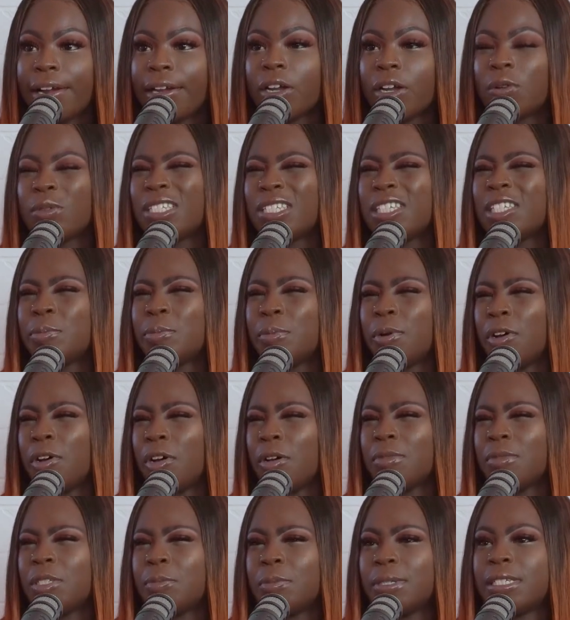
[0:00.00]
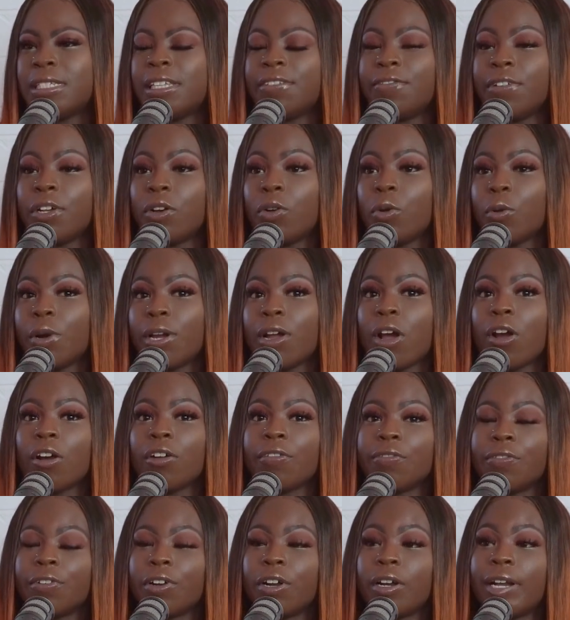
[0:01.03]
and there was this um specific
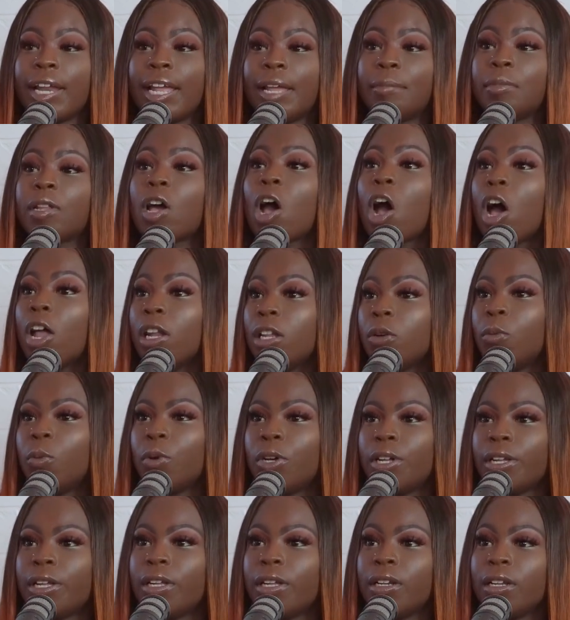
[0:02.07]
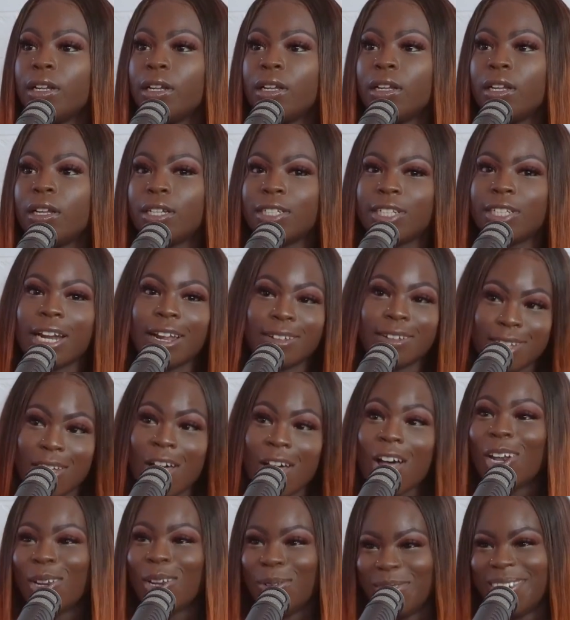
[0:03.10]
choreographer named Hollywood. Okay, shout, shout out, to
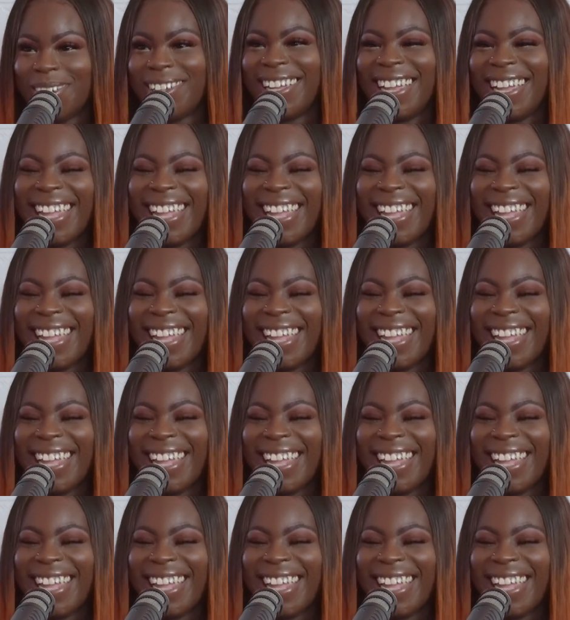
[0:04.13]
Hollywood.